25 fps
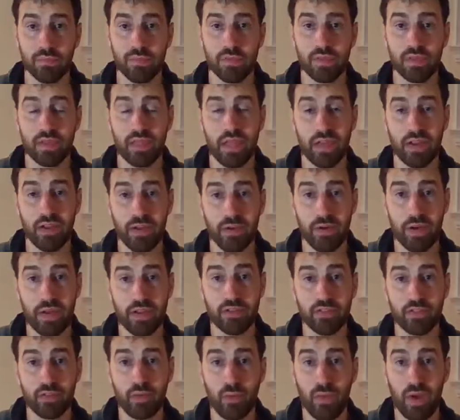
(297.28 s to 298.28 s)
Now you
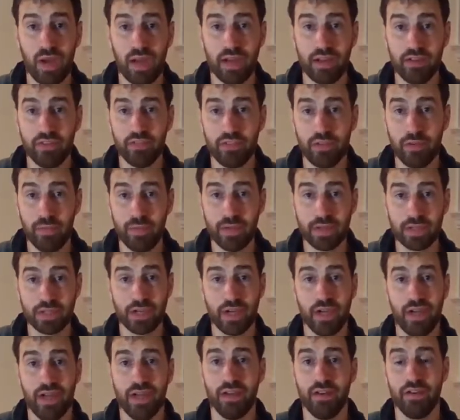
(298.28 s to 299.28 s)
ask, why so much
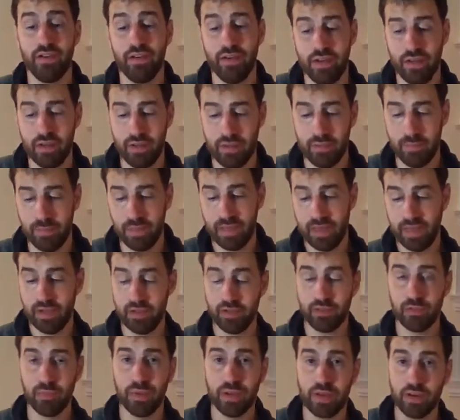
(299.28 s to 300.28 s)
ironing?
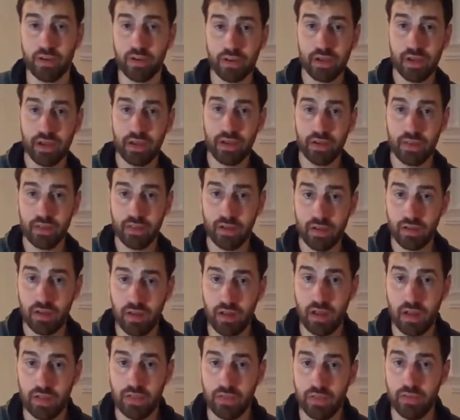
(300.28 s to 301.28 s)
Because when you're cutting the
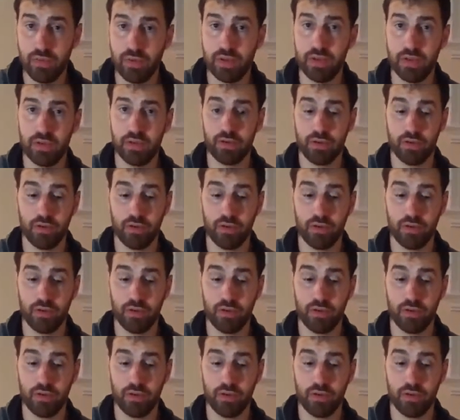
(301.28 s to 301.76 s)
cloth, you can